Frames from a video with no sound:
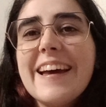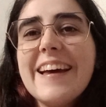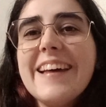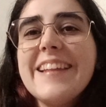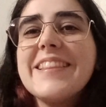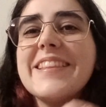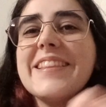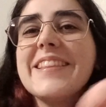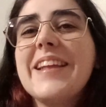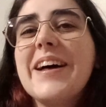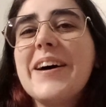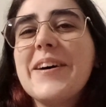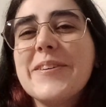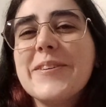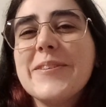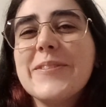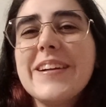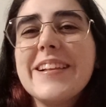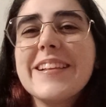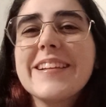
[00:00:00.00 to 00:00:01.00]

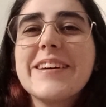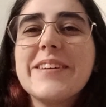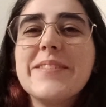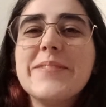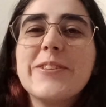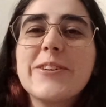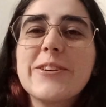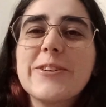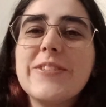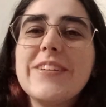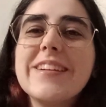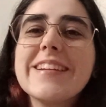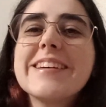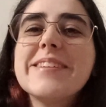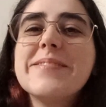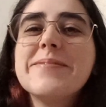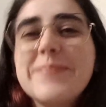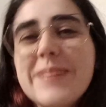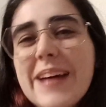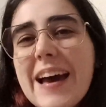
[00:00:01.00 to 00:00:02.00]
Hello, welcome or
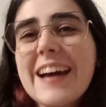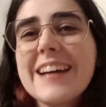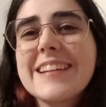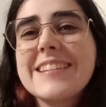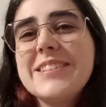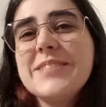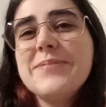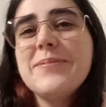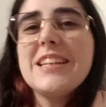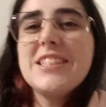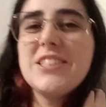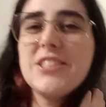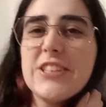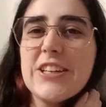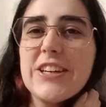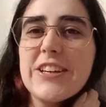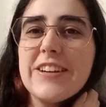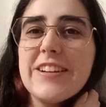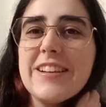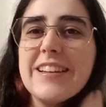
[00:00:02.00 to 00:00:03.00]
welcome back to my
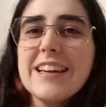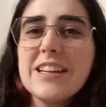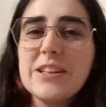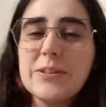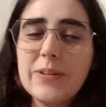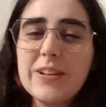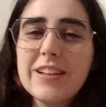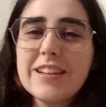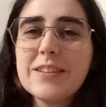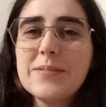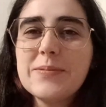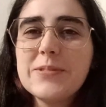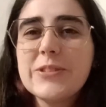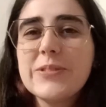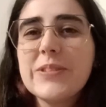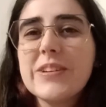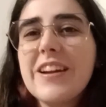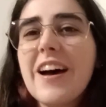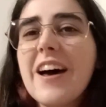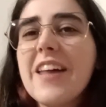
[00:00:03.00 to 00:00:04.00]
channel and welcome
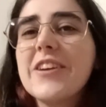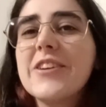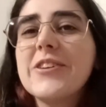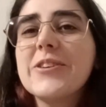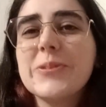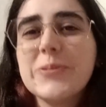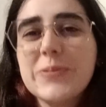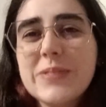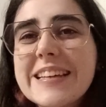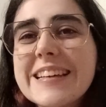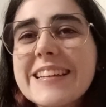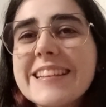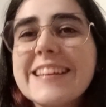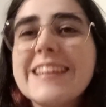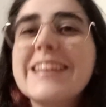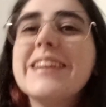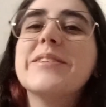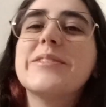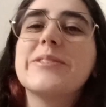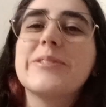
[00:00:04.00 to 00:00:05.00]
to another
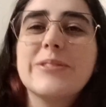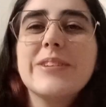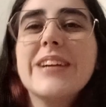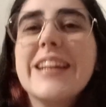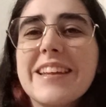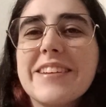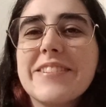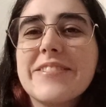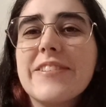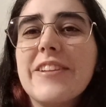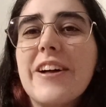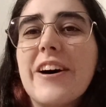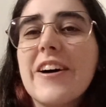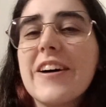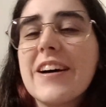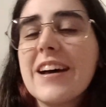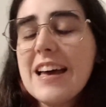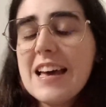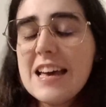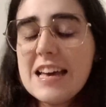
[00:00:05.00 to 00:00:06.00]
weekly reading
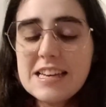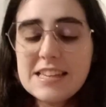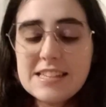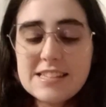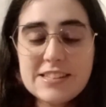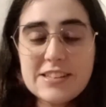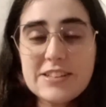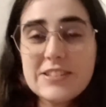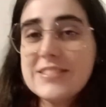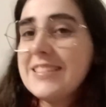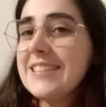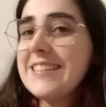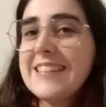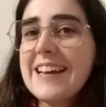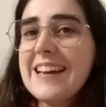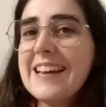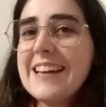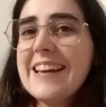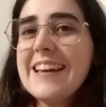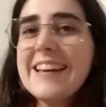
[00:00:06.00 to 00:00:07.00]
vlog. So
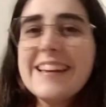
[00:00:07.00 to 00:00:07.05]
today